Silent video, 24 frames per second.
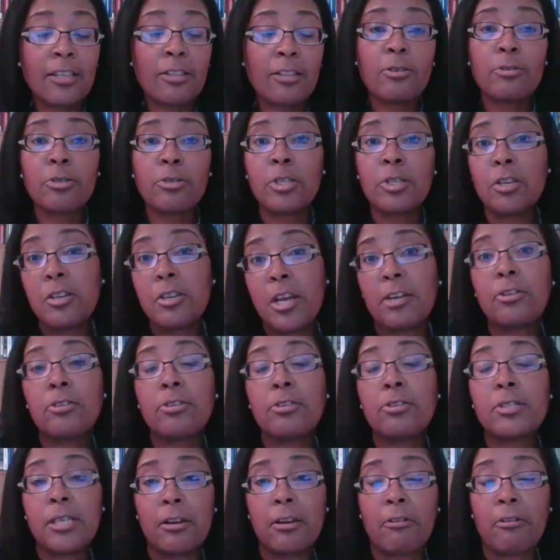there's another
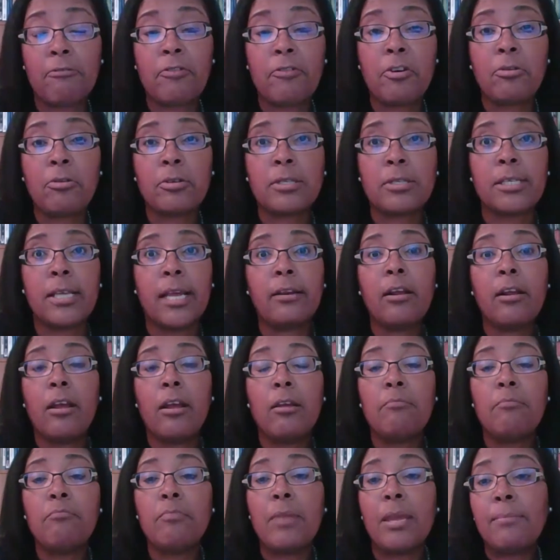set of folks that
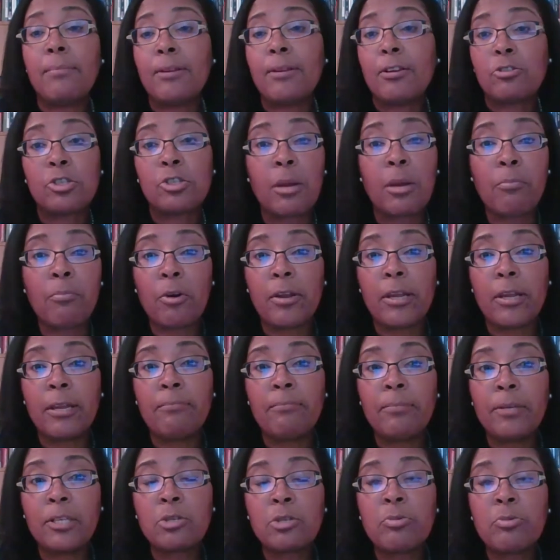maybe are somewhere in
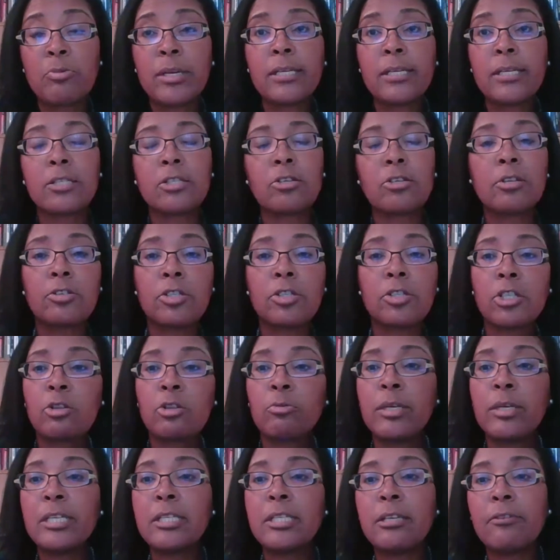between. So there's
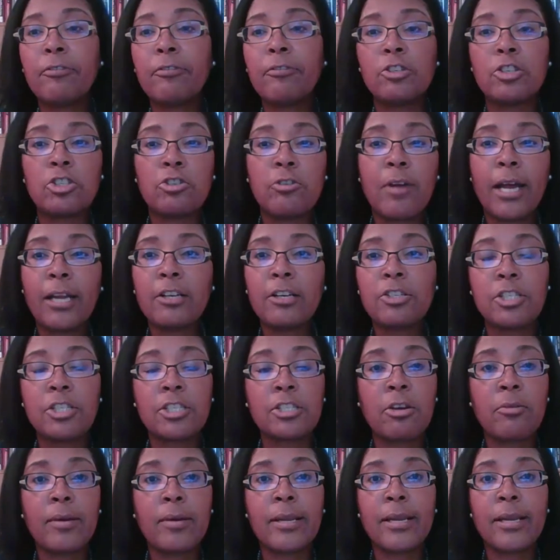3 different strategies
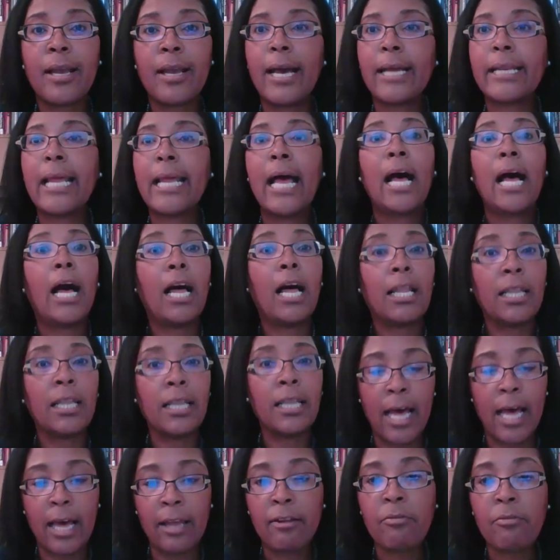going on. A
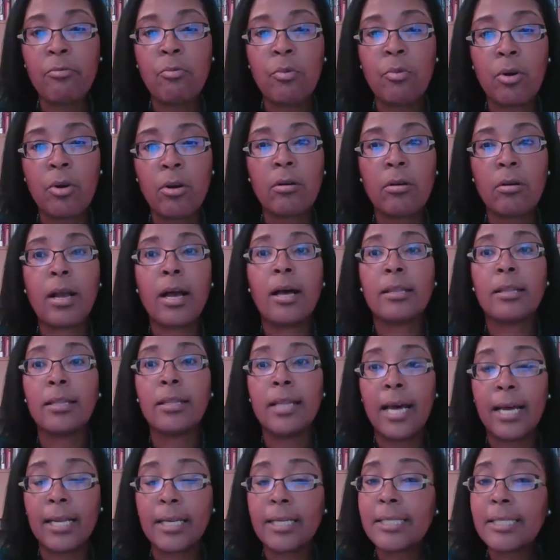lot of work, a
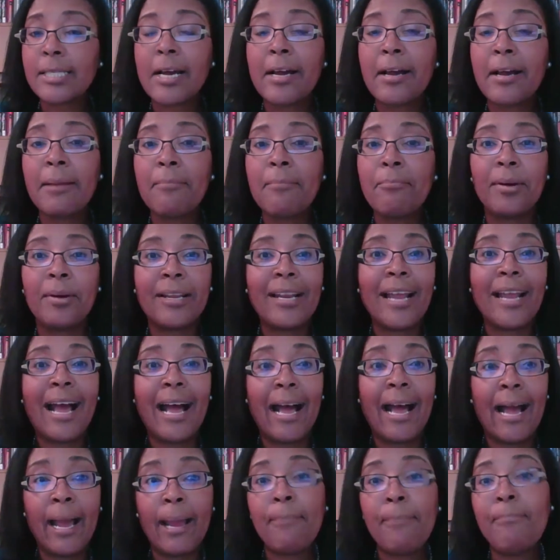lot of time, but
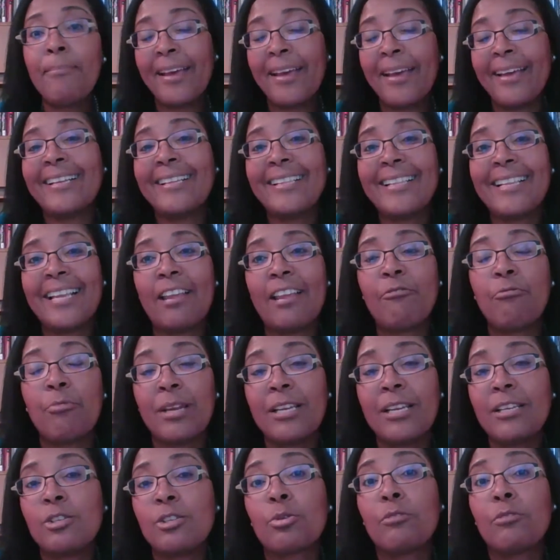I bet if
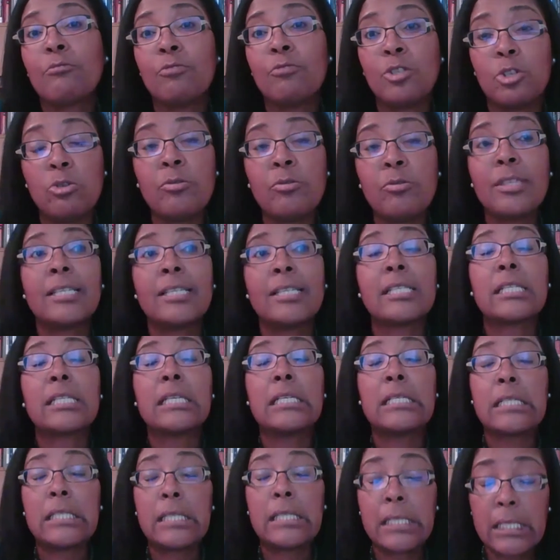we sort of do this
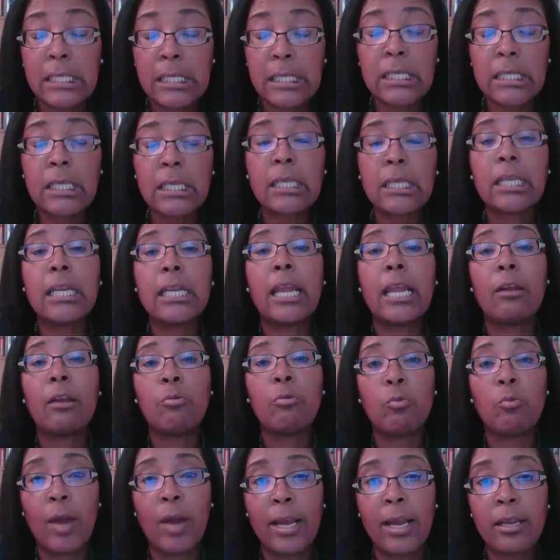consistently
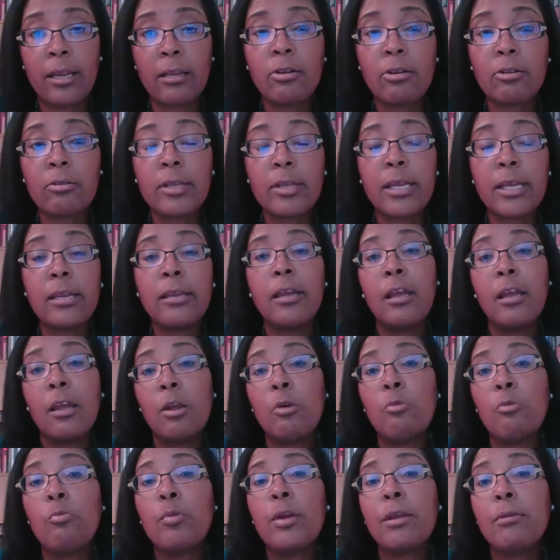and regularly,
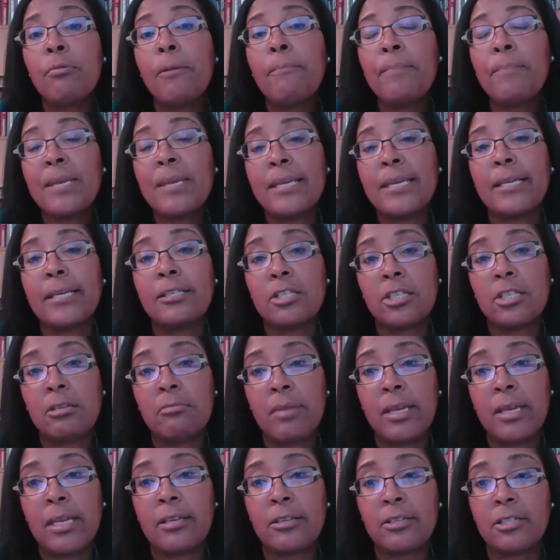we will begin to
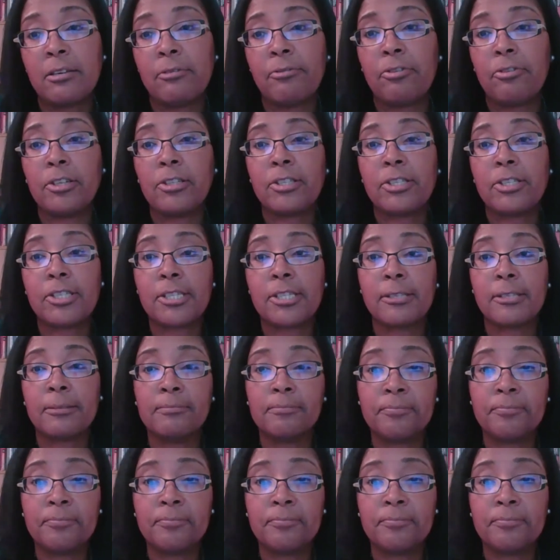make a difference.